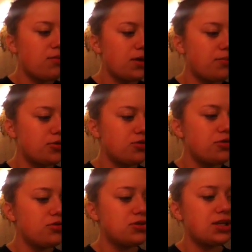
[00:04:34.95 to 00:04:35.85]
people do
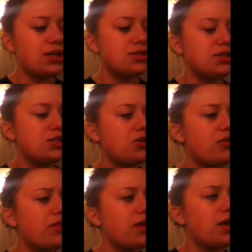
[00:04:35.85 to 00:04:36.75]
those things. It's so
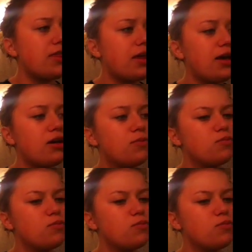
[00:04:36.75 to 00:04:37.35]
that they can, like,